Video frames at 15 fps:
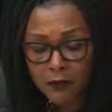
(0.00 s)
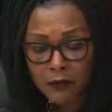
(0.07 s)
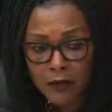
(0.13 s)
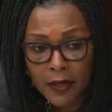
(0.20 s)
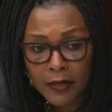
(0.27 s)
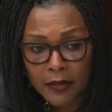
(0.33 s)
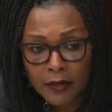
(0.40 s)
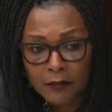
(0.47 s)

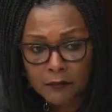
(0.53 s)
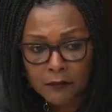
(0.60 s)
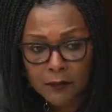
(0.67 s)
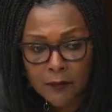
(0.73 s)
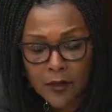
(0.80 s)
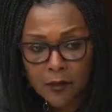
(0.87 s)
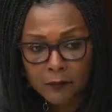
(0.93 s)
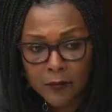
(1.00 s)
care
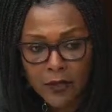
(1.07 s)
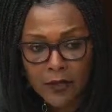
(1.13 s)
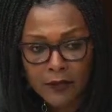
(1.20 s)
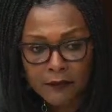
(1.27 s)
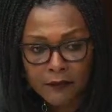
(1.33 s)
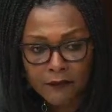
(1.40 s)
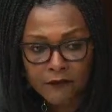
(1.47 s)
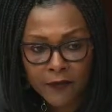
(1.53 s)

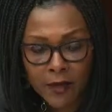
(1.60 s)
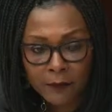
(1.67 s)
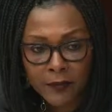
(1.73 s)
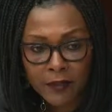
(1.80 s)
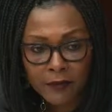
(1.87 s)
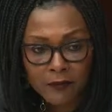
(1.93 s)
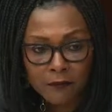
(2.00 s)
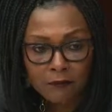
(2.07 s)
because their
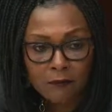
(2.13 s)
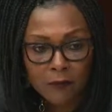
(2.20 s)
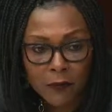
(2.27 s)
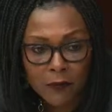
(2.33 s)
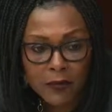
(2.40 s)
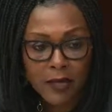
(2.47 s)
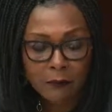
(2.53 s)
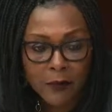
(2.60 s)
families
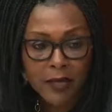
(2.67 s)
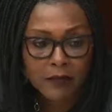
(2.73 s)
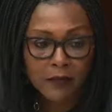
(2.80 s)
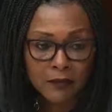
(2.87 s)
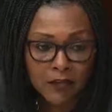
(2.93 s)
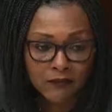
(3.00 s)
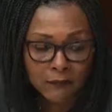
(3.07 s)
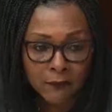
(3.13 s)
are not making
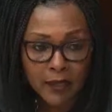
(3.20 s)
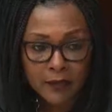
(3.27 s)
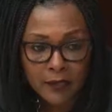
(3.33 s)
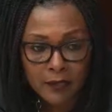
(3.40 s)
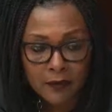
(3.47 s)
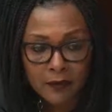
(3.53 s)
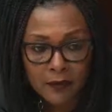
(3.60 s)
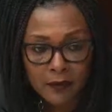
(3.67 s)
enough
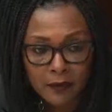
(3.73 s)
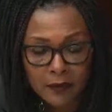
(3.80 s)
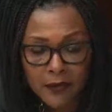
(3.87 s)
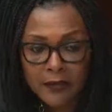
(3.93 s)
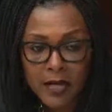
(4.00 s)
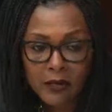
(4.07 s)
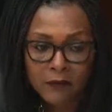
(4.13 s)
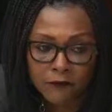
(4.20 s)
money,
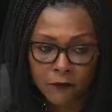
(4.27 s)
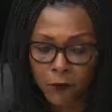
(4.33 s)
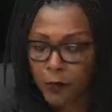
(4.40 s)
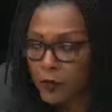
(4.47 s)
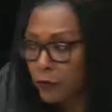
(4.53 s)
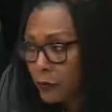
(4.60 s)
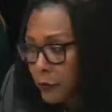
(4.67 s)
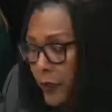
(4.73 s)
cannot
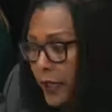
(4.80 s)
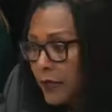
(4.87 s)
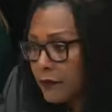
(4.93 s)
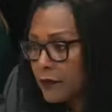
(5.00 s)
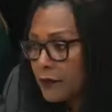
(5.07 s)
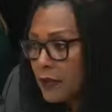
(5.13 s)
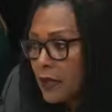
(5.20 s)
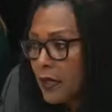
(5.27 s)
afford the
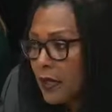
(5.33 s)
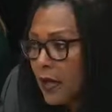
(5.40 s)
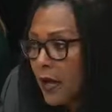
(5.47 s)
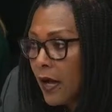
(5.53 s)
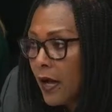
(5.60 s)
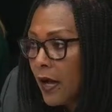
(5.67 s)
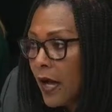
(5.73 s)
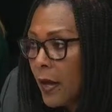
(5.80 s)
rent,
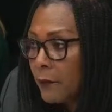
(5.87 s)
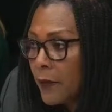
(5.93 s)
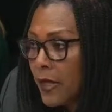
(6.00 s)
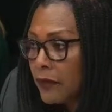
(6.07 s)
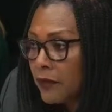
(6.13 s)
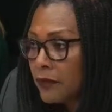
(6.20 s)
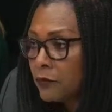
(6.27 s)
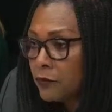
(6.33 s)

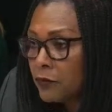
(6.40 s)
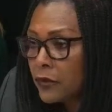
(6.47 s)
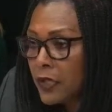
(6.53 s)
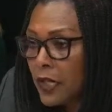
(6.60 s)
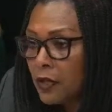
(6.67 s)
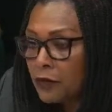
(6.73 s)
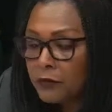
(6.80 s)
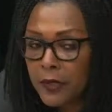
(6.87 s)
and it's
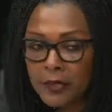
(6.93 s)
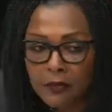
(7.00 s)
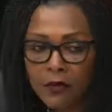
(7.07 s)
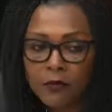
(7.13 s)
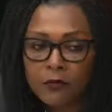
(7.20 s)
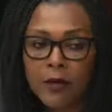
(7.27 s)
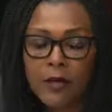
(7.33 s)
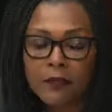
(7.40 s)
really creating a
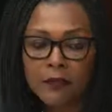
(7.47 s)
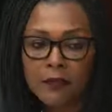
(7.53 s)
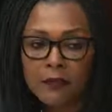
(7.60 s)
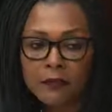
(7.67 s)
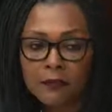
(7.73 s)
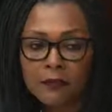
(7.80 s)
crisis,